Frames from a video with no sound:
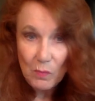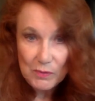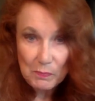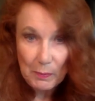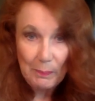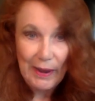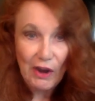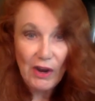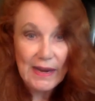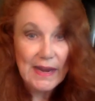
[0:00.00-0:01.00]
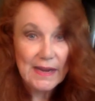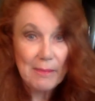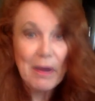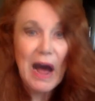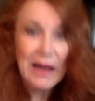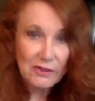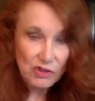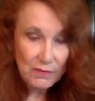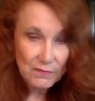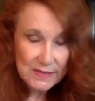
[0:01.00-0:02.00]
was preparing an
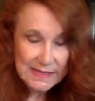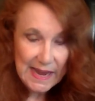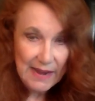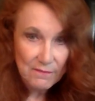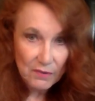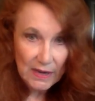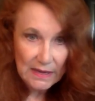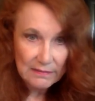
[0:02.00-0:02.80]
apology for slavery.